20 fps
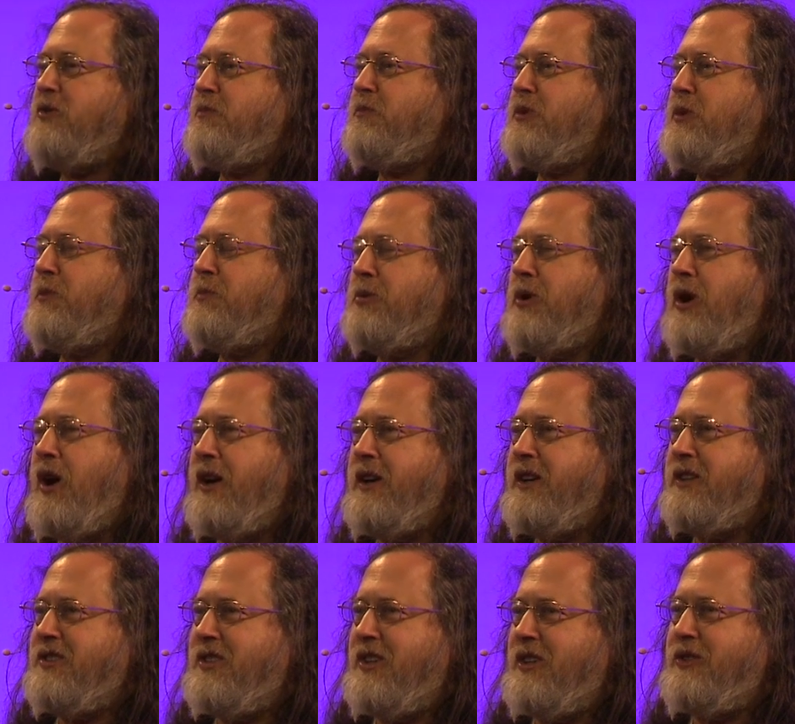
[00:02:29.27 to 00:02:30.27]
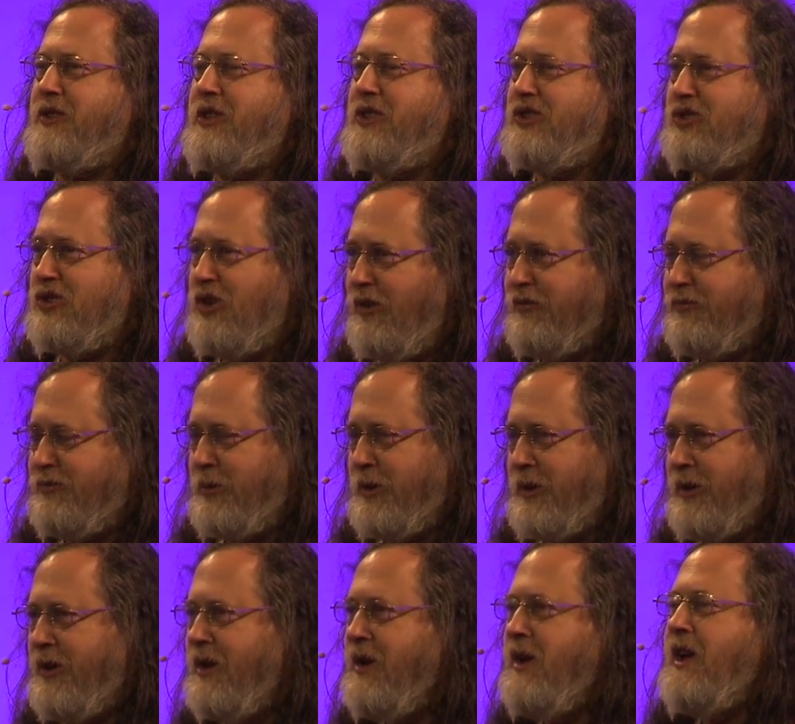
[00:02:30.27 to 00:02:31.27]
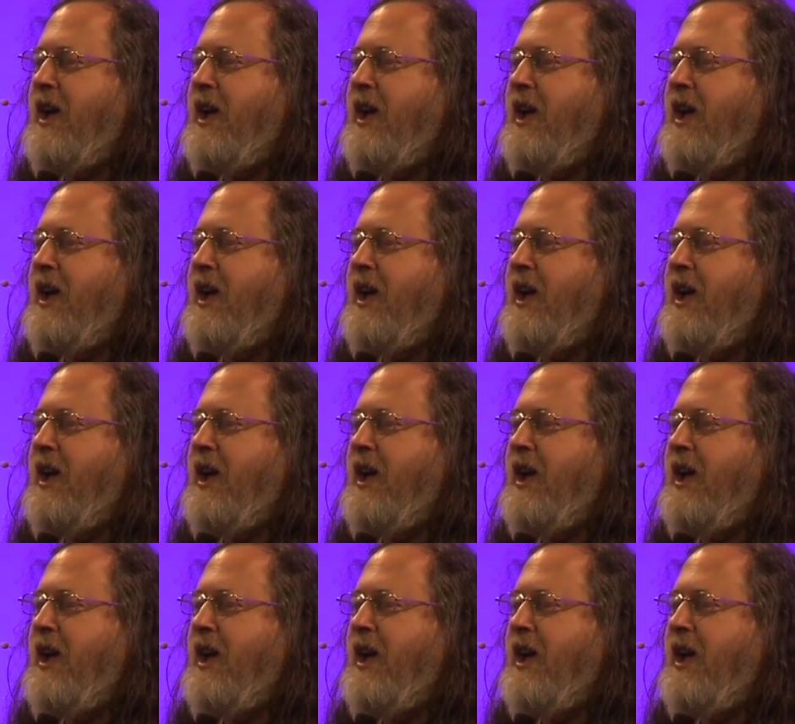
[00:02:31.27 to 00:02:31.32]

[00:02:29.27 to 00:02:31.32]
proprietary software,